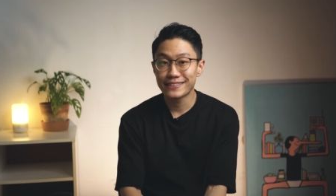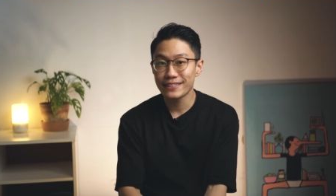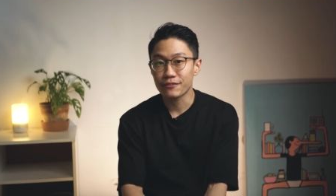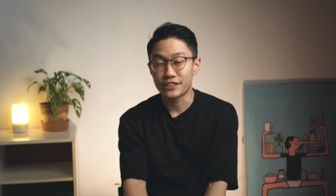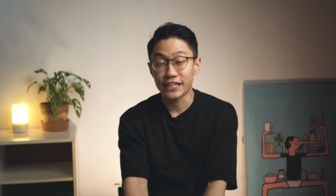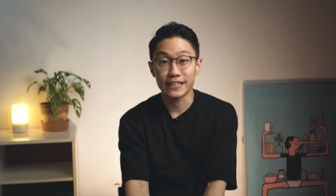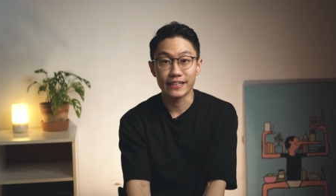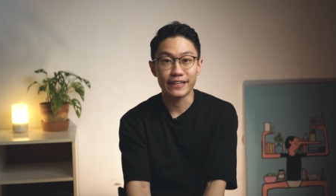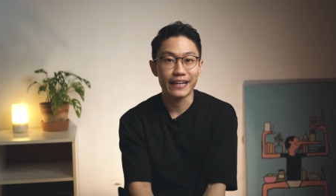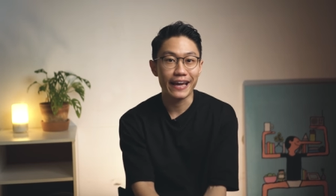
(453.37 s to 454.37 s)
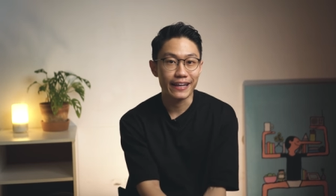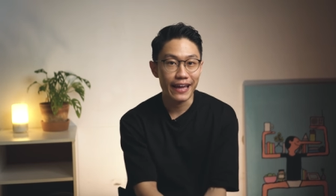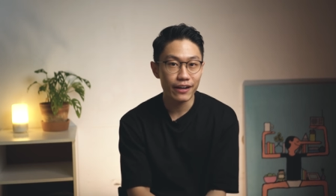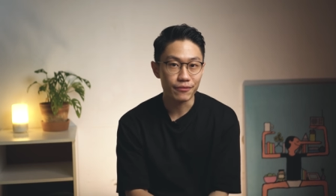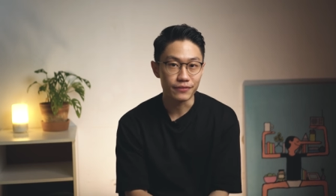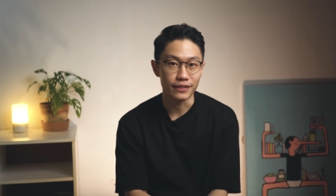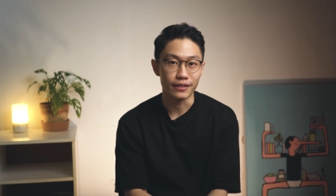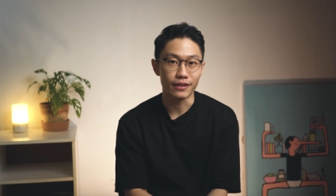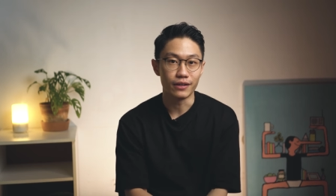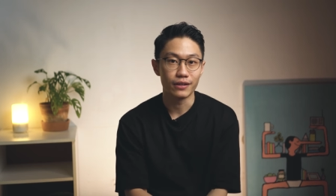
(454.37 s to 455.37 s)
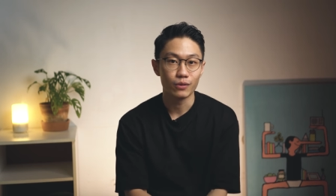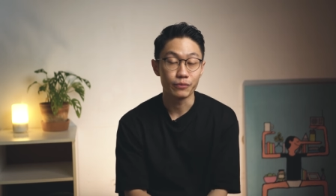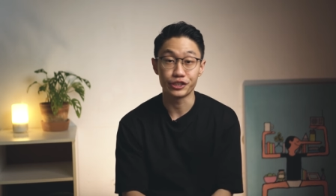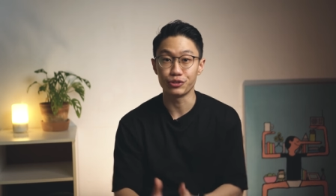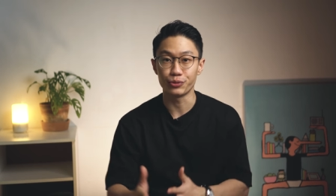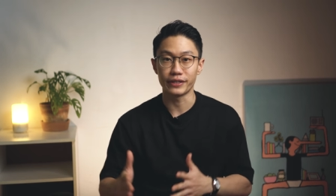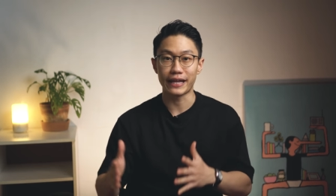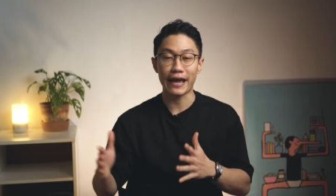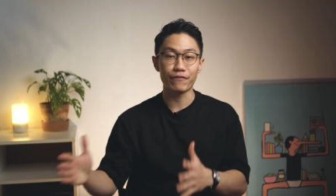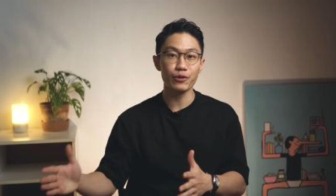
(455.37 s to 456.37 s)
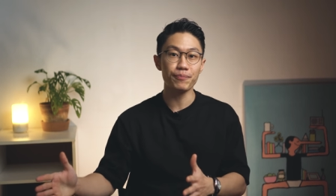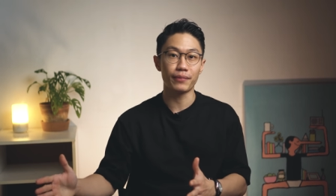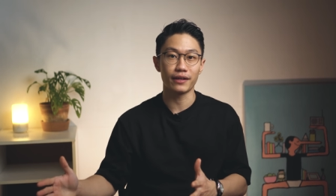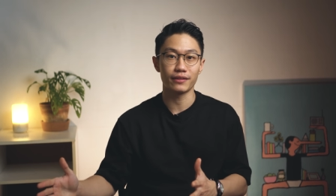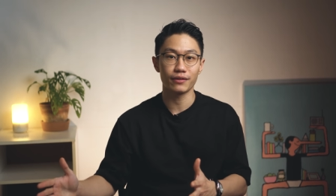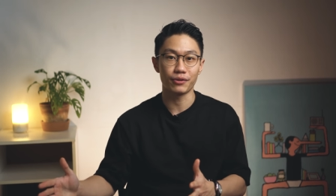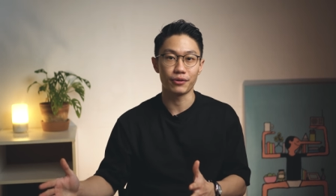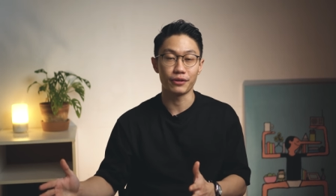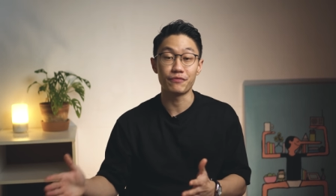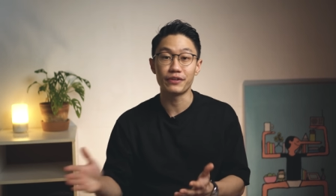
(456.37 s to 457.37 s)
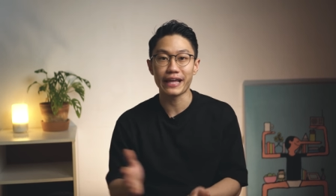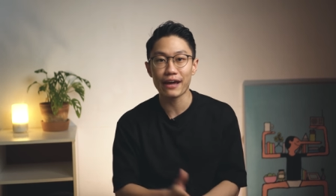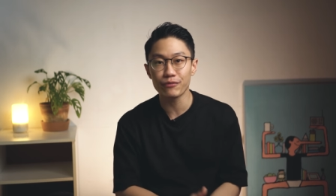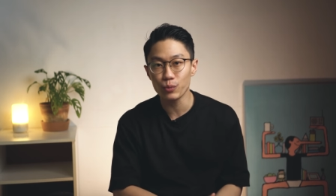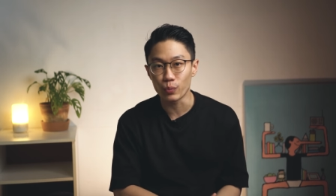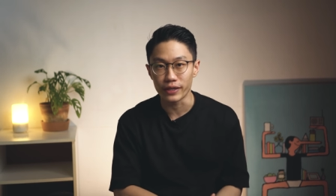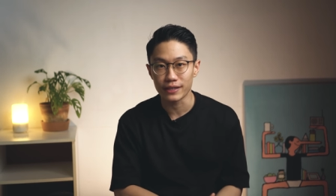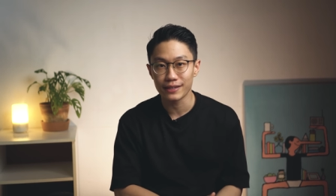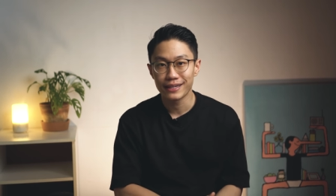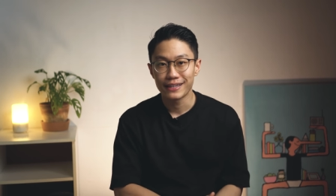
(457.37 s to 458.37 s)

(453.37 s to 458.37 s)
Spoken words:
Instead of checking it at the end of the year, we should do it every month or even every week.